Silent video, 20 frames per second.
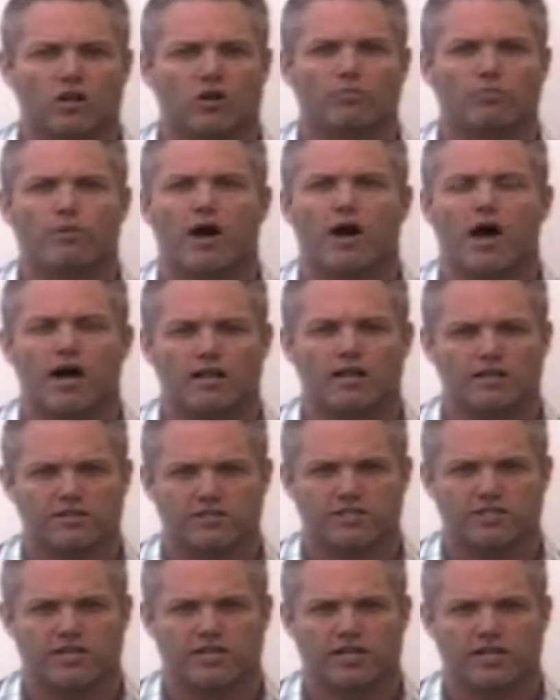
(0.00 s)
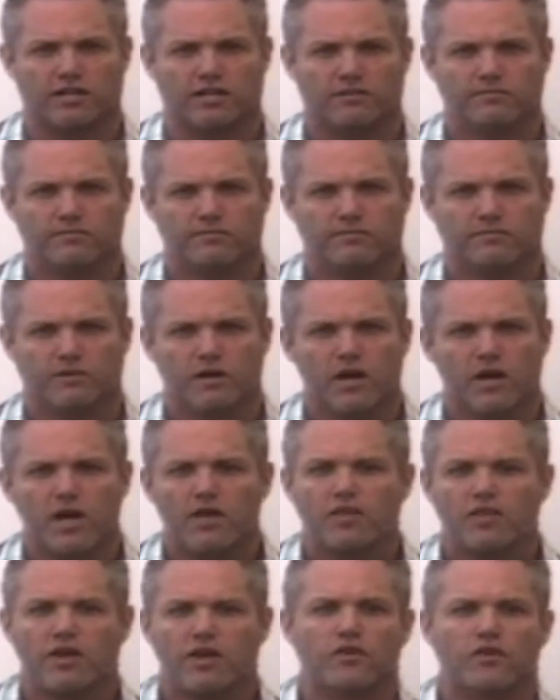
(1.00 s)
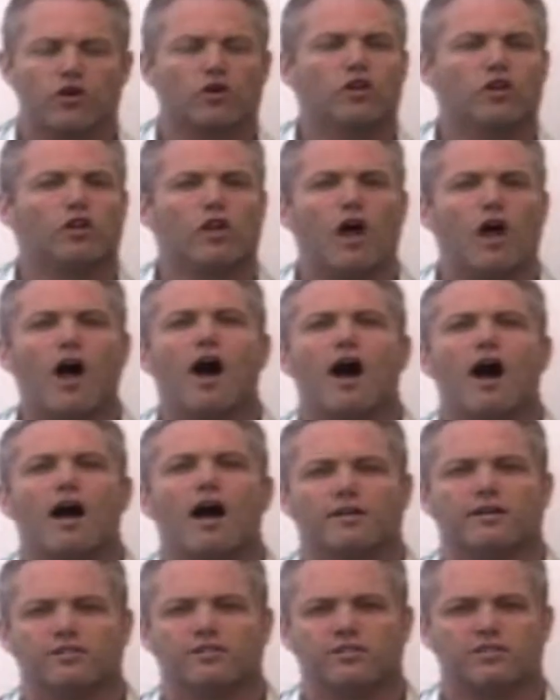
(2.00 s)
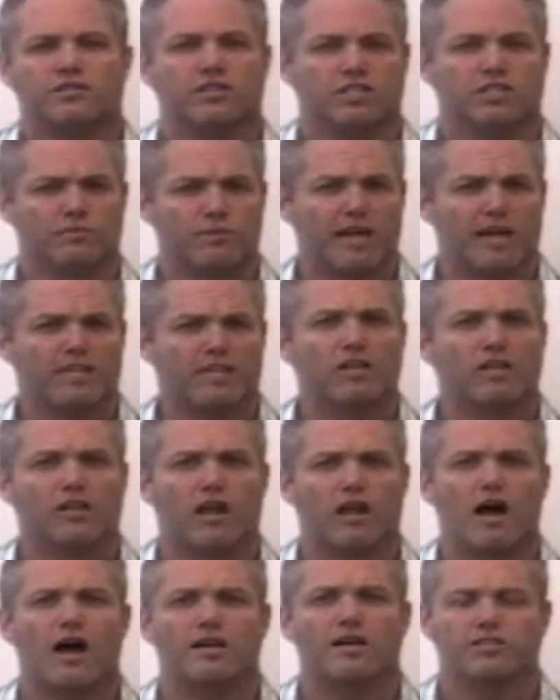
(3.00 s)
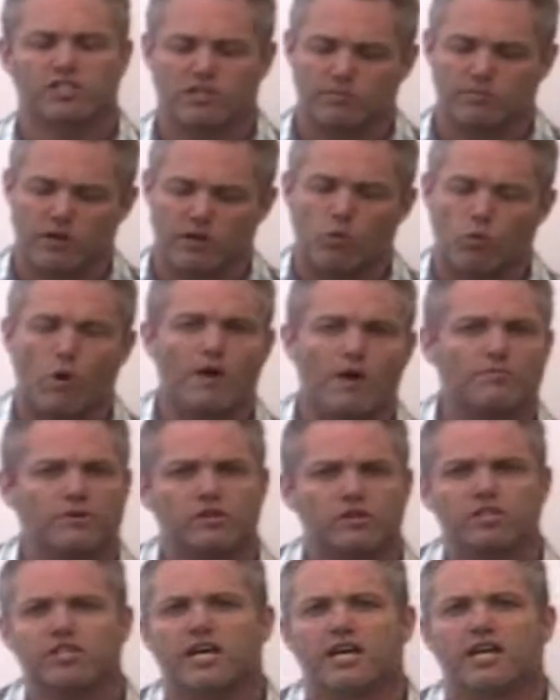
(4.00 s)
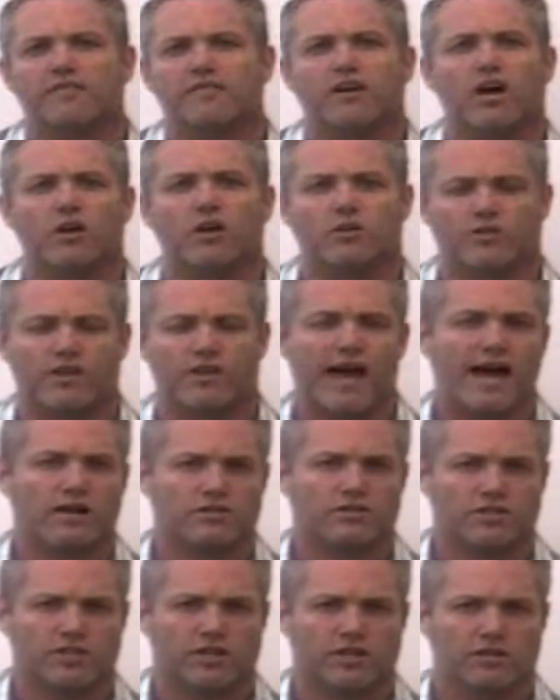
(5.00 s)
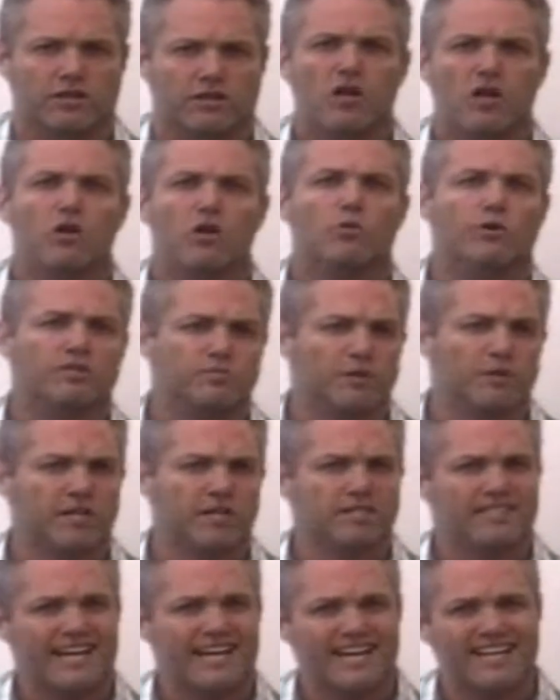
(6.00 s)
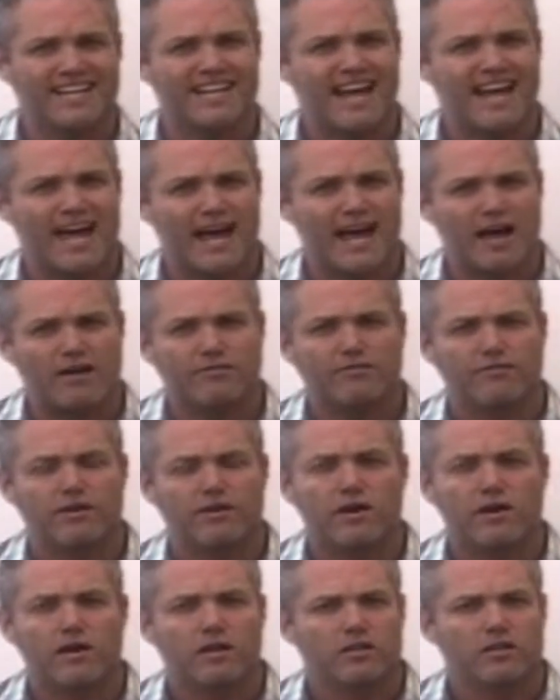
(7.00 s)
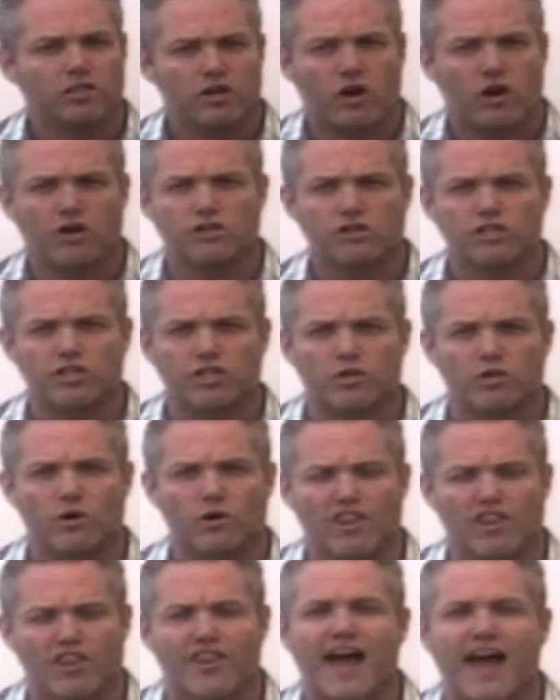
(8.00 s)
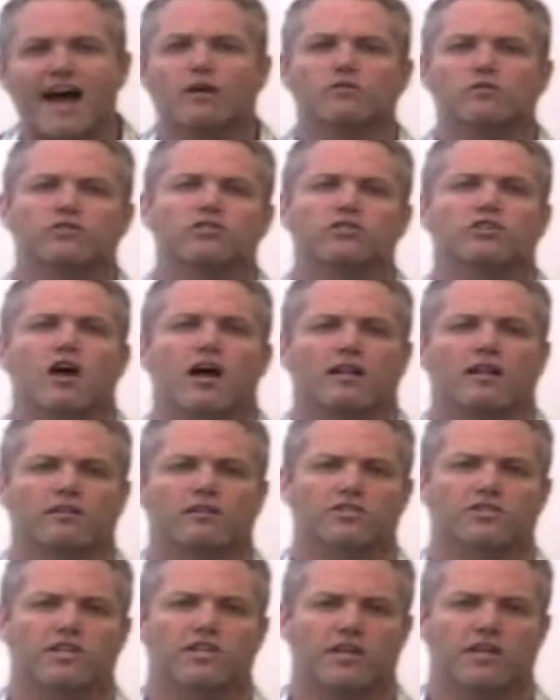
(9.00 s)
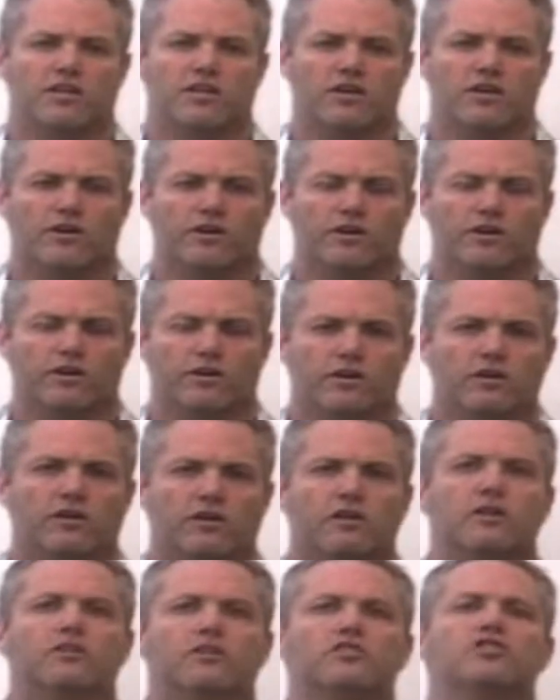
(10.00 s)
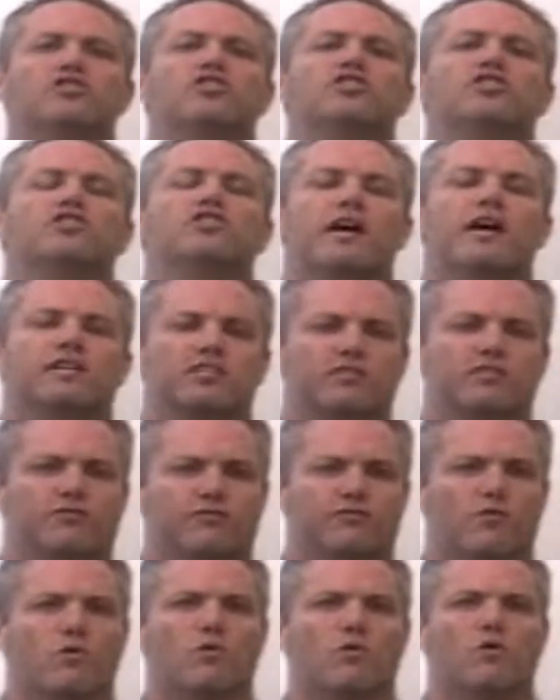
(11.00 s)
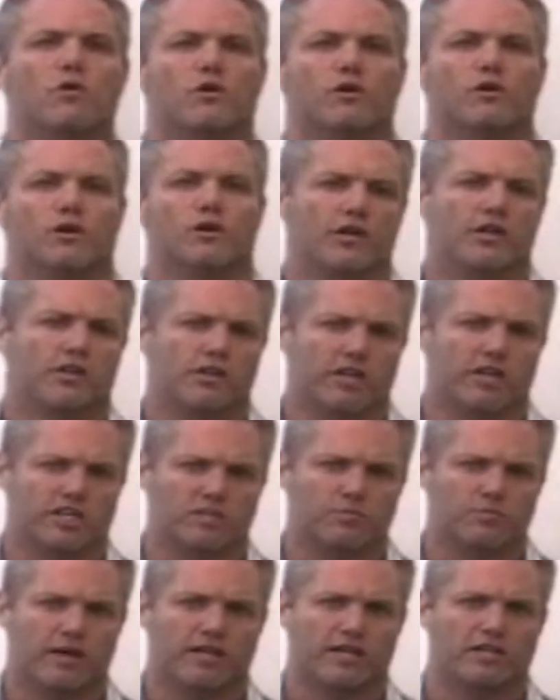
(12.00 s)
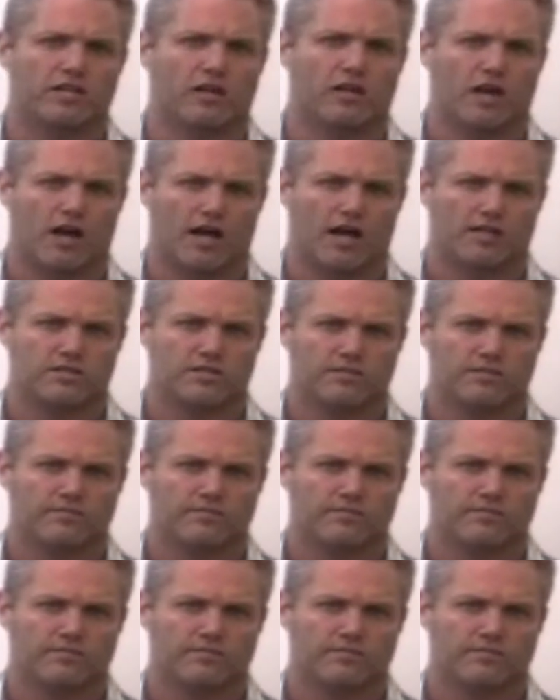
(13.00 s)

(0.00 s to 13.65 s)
policy, then their loss, expected loss, is going to be 1% of 100,000, which means they need to have charged you $1,000 that year just for the expected loss.